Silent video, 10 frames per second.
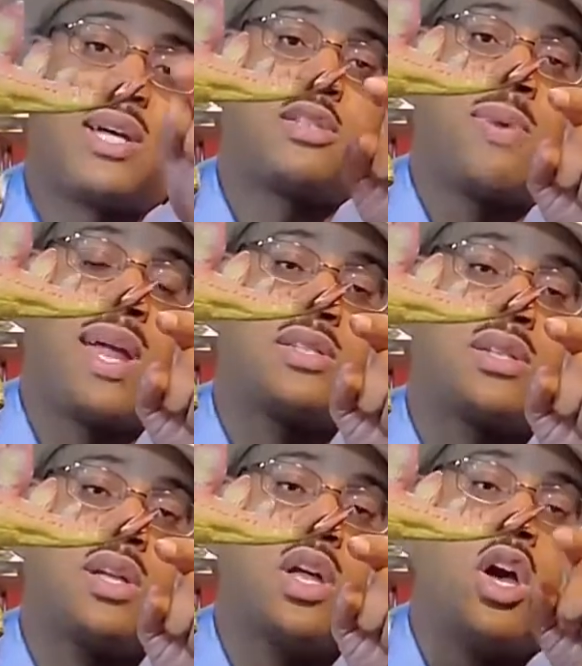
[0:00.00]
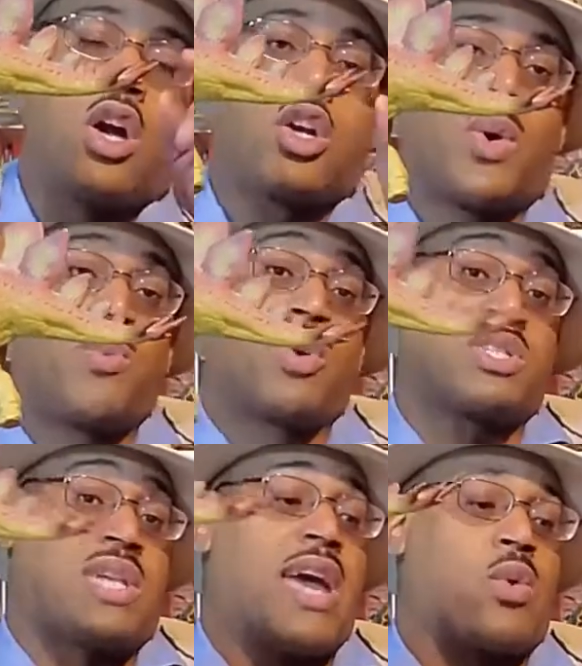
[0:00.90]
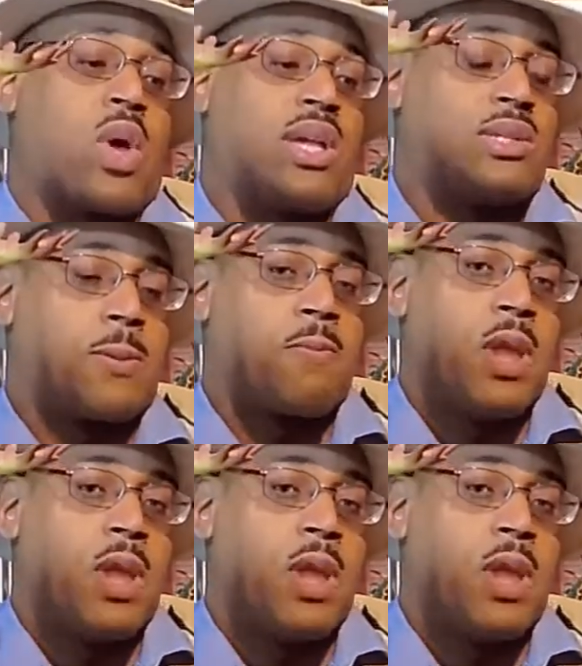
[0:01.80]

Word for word: spikes are going more sideways,